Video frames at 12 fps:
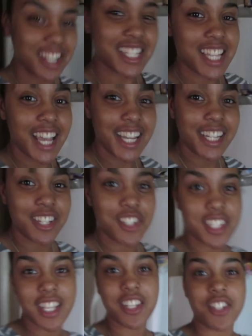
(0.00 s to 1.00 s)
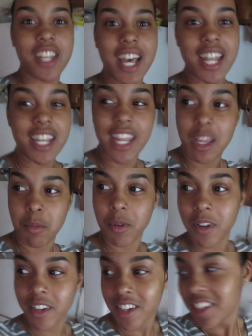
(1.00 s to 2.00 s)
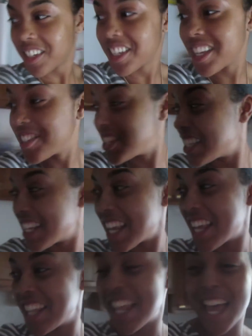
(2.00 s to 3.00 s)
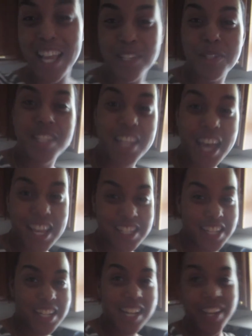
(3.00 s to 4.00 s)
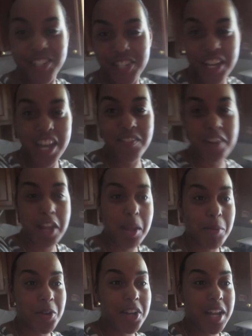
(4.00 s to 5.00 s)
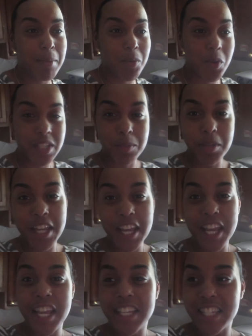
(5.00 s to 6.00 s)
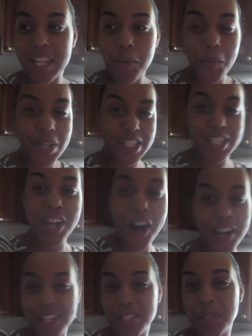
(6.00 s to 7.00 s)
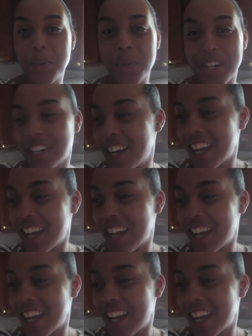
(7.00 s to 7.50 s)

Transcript: excited she said she got a neighbor because she said last last Sunday she didn't have a neighbor her neighbor was some kids and they wasn't talking to her